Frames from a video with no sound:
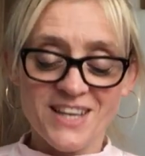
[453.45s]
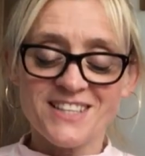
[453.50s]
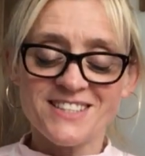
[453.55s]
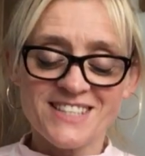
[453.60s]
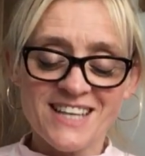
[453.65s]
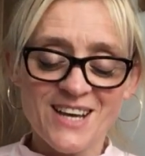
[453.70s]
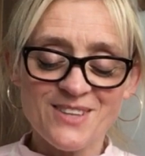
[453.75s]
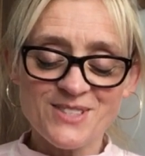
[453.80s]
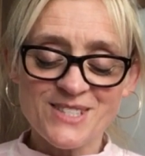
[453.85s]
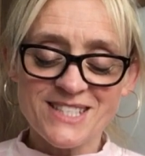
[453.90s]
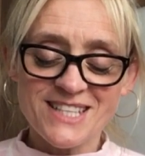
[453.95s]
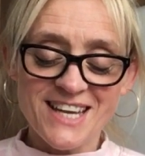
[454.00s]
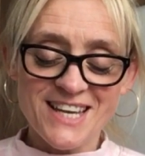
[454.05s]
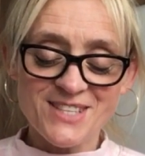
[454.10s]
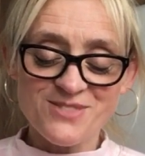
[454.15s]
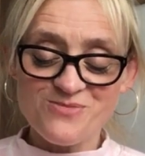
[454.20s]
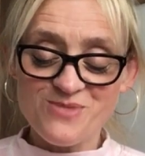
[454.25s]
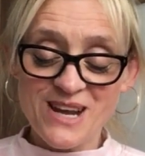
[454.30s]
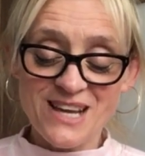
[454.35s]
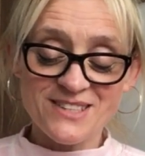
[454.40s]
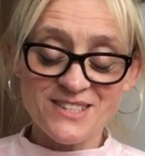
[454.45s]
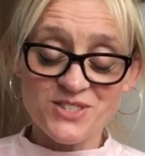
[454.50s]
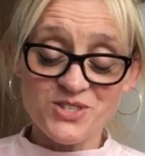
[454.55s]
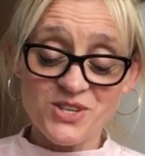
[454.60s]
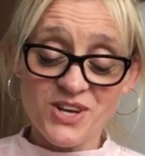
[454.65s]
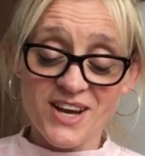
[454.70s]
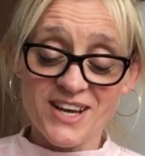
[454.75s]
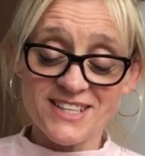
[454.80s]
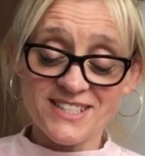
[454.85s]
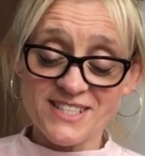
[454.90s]
Downstairs ran the
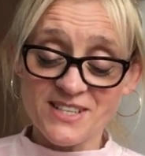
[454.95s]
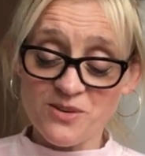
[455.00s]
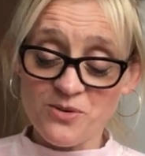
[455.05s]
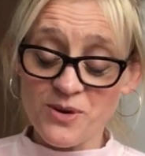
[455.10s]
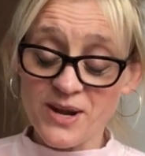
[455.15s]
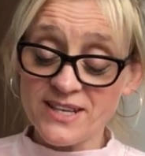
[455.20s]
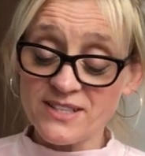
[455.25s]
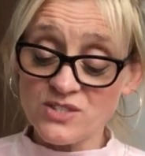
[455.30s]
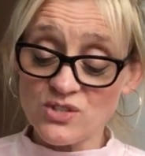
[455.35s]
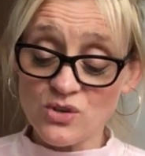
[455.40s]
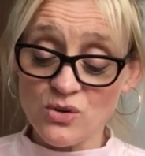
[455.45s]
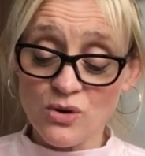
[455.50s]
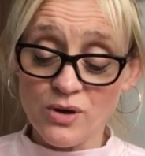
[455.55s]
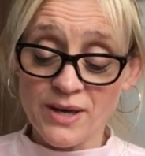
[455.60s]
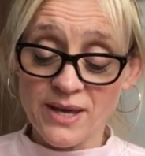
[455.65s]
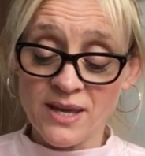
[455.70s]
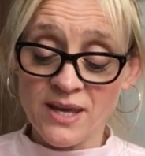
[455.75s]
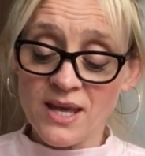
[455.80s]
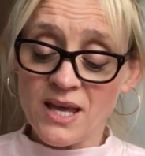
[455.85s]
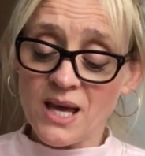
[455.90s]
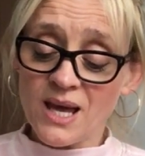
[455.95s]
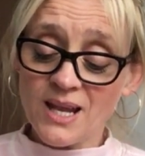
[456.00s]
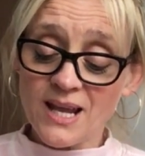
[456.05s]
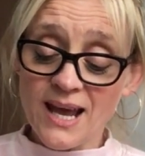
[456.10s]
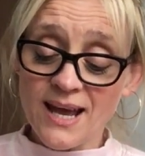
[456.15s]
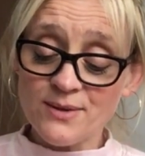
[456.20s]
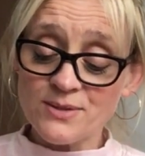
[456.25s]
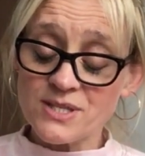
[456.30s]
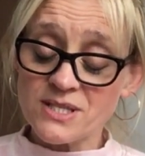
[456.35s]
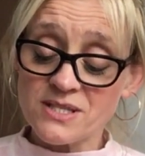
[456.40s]
giant in great joy, and
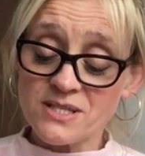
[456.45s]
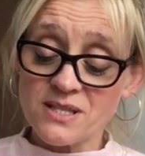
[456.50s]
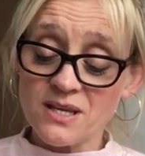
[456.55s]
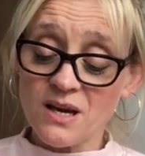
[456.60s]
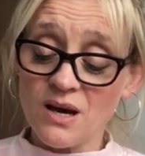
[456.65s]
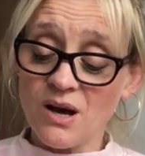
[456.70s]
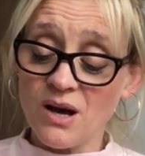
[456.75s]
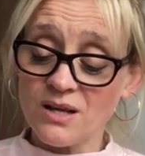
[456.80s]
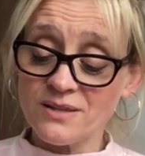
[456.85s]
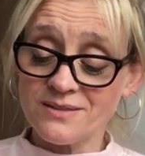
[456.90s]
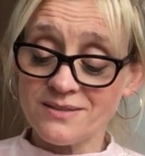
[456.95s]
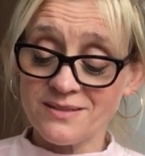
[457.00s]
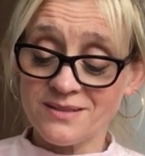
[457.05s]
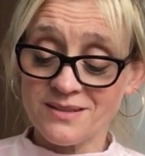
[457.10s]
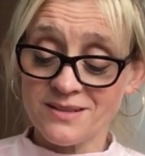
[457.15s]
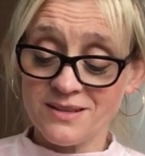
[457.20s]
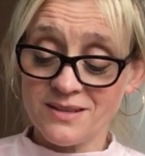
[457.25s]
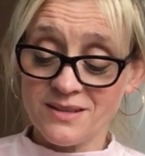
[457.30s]
out into the garden.